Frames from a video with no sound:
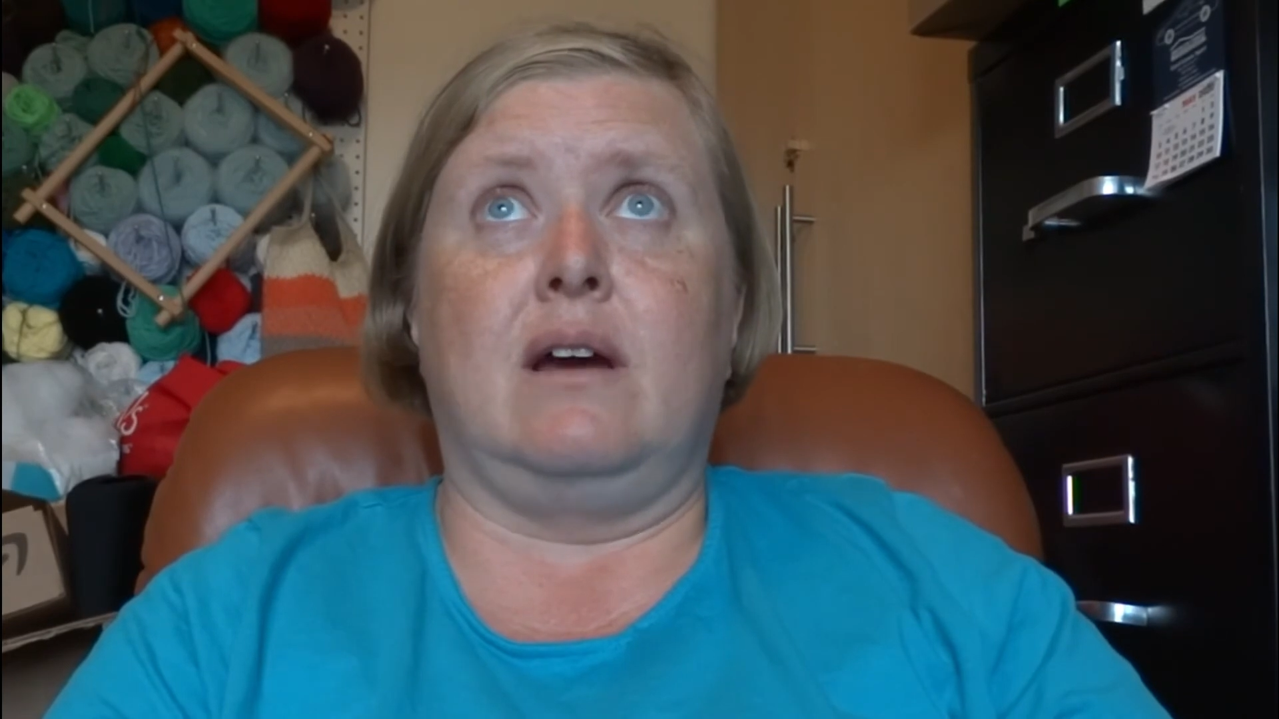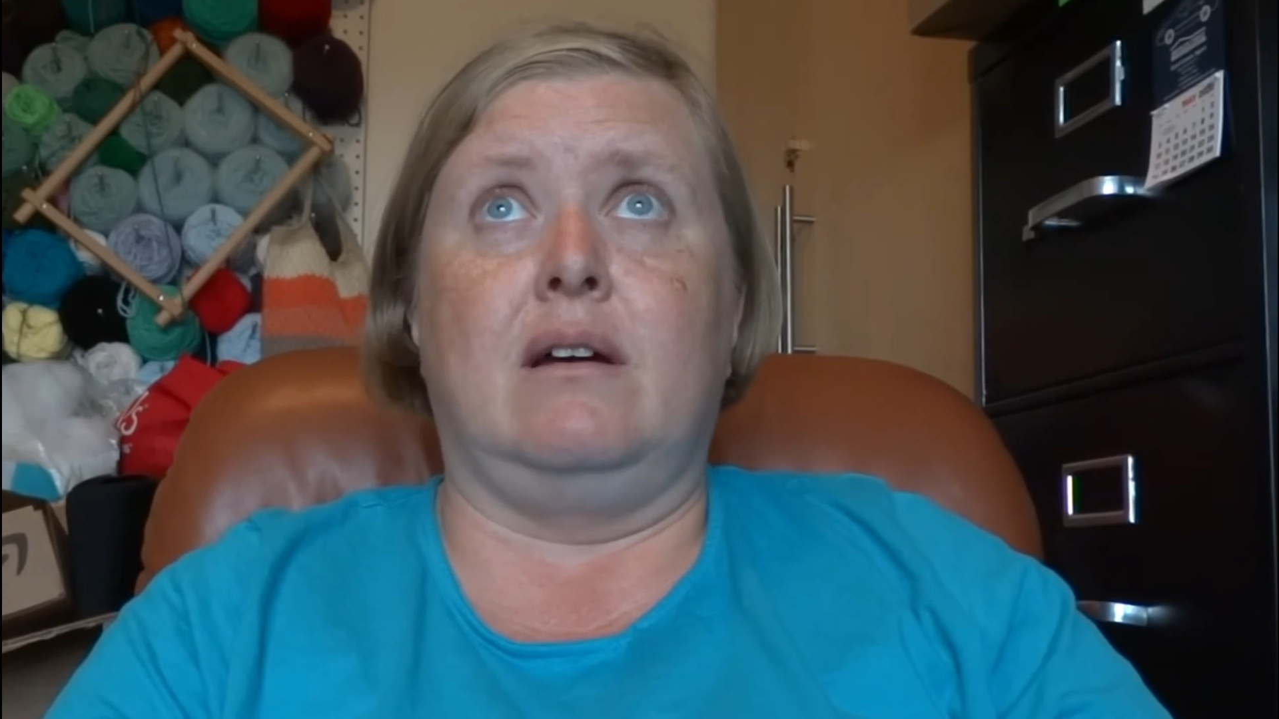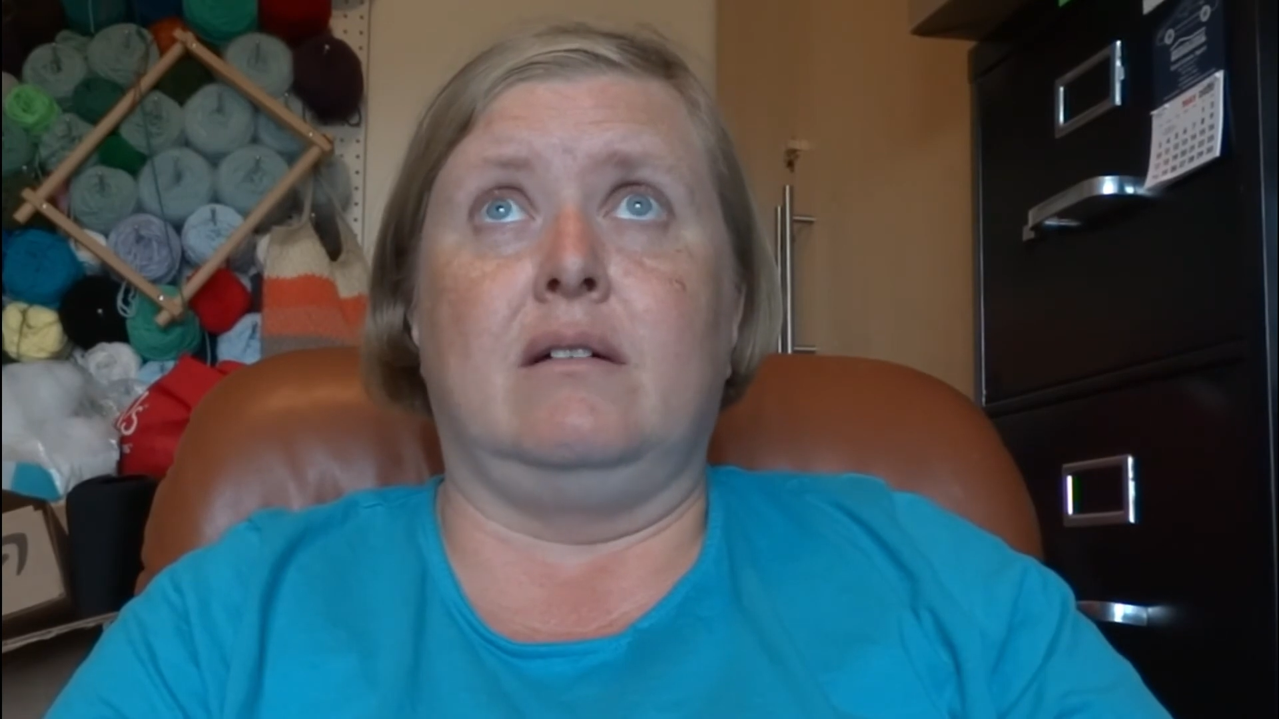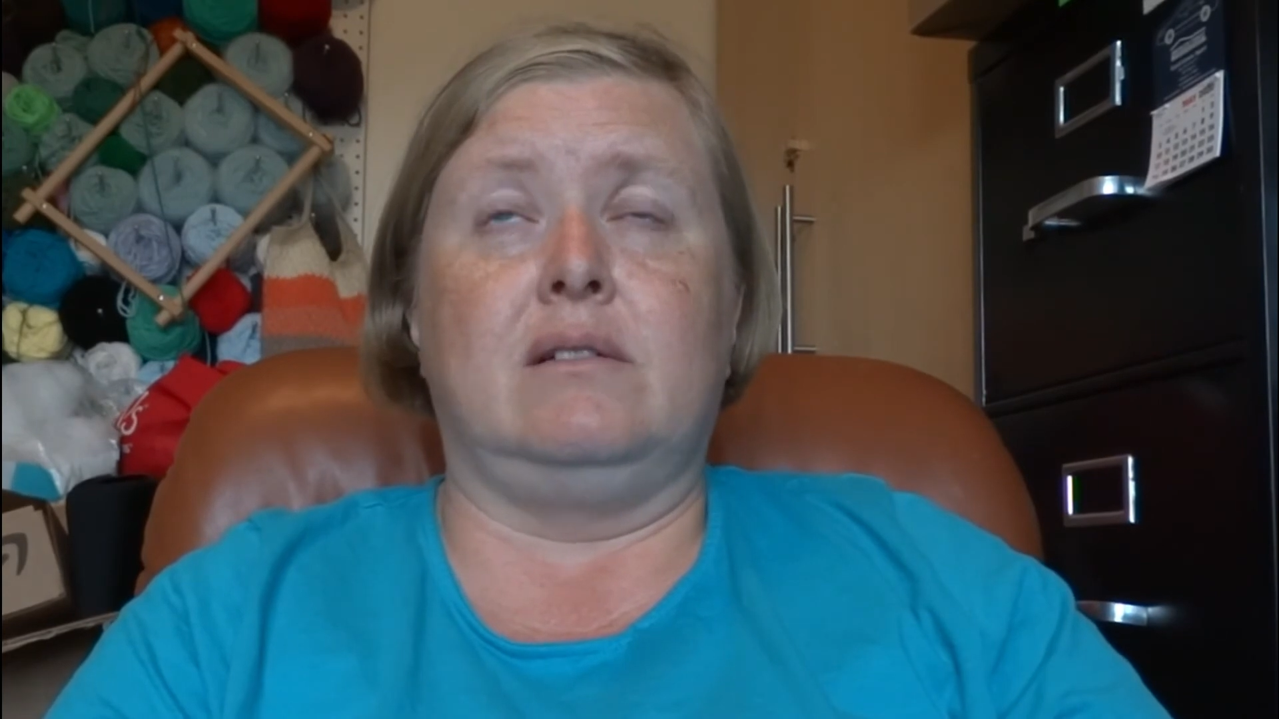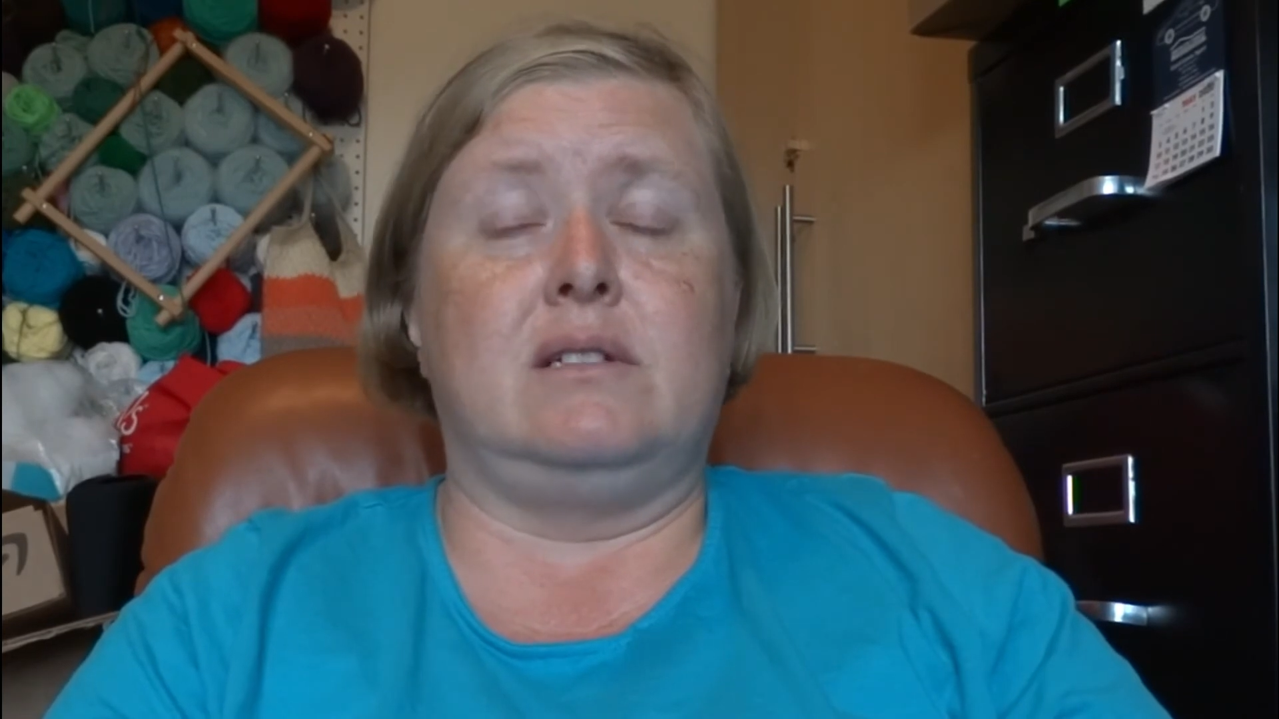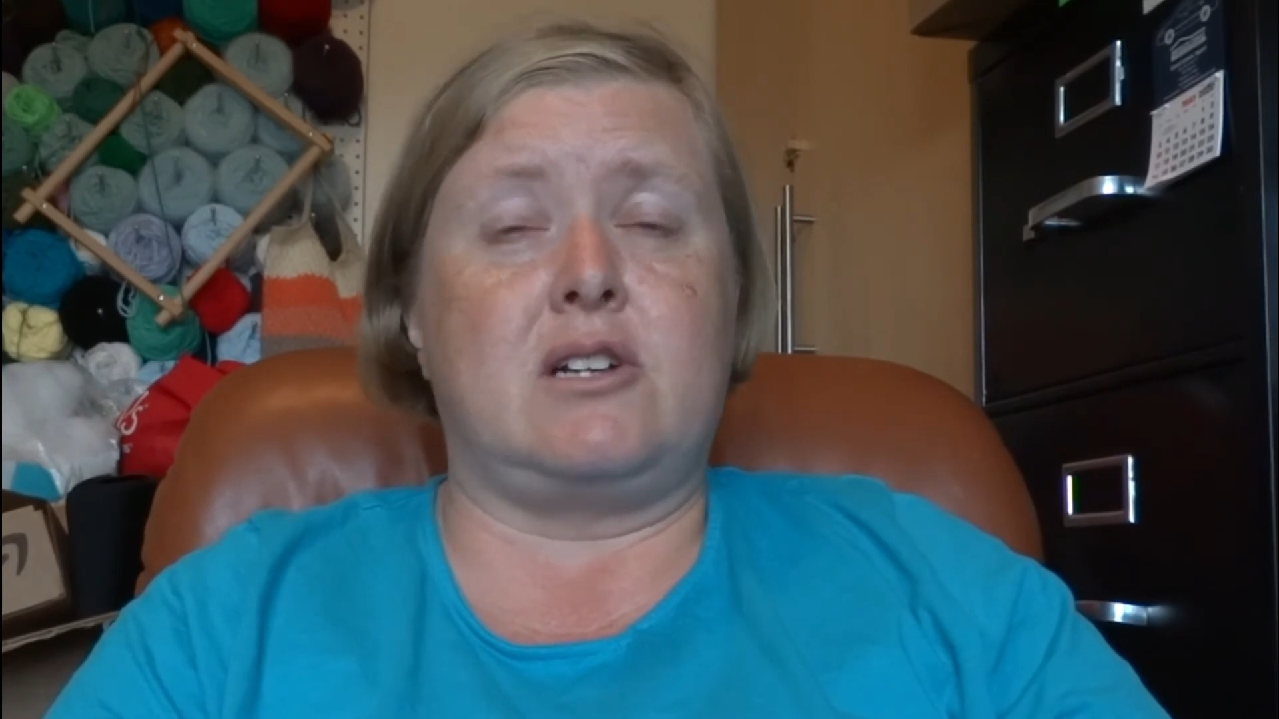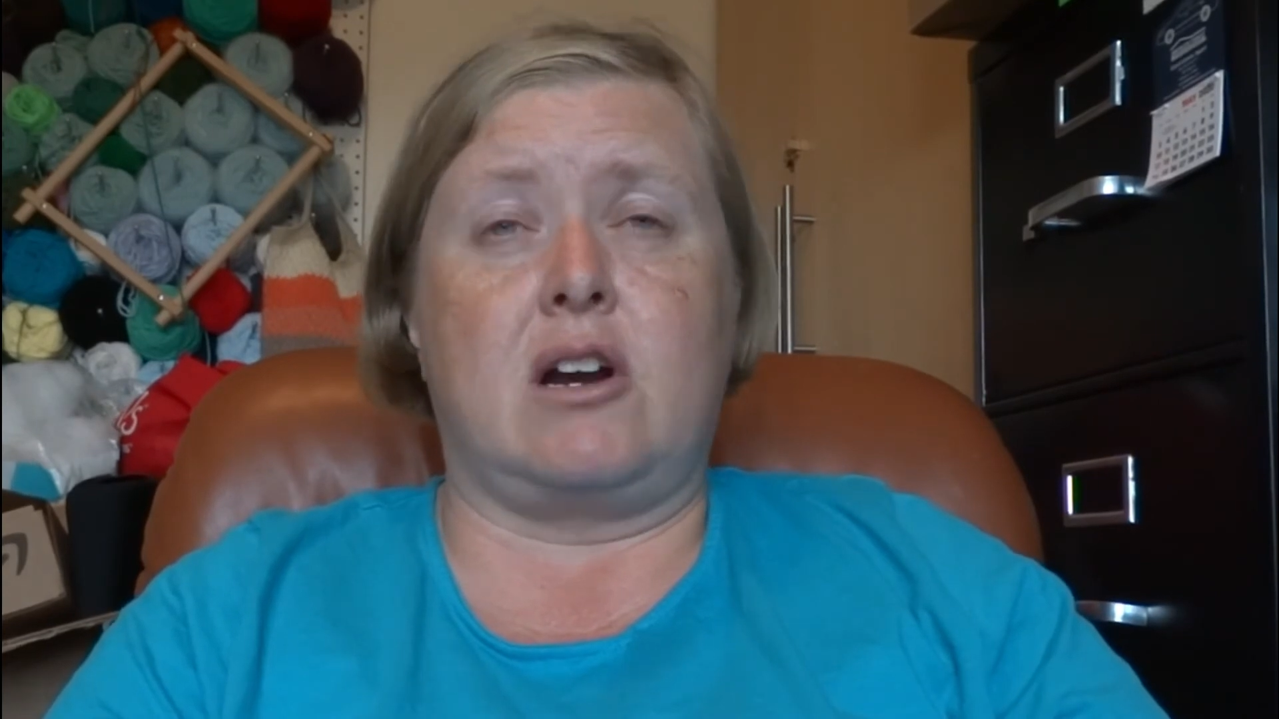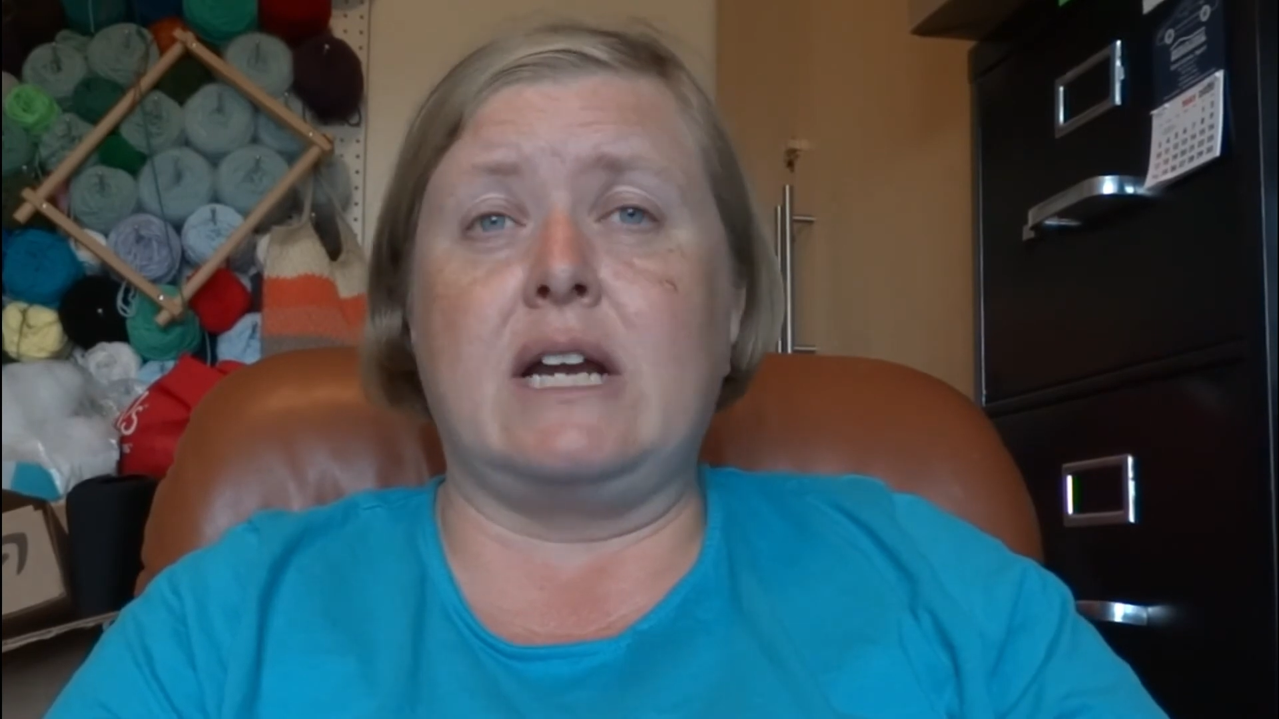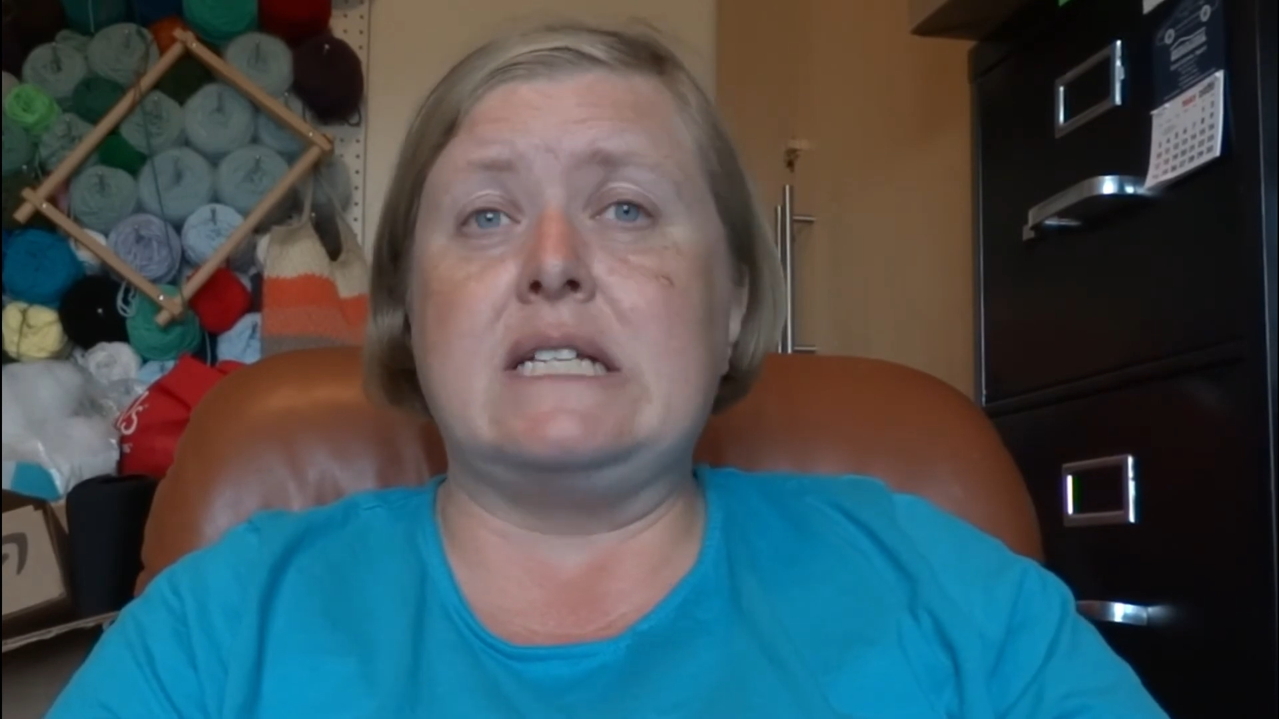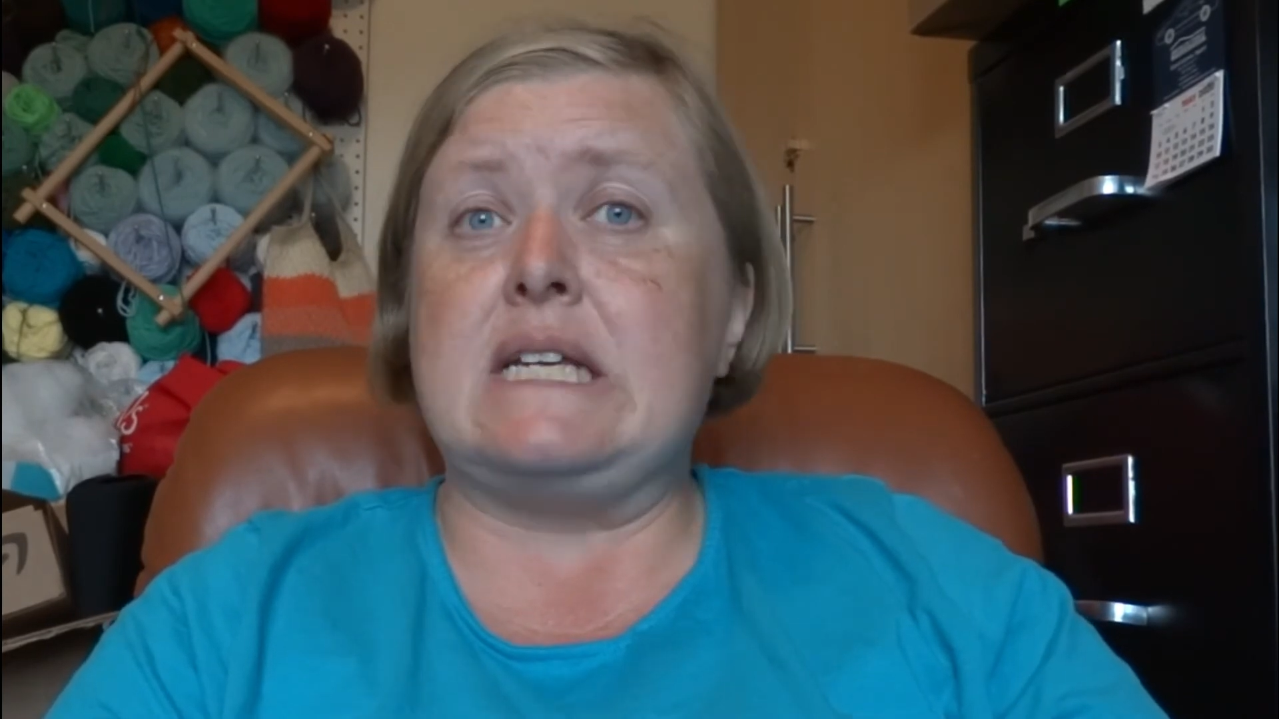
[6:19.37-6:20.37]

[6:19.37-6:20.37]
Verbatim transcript: uh, starting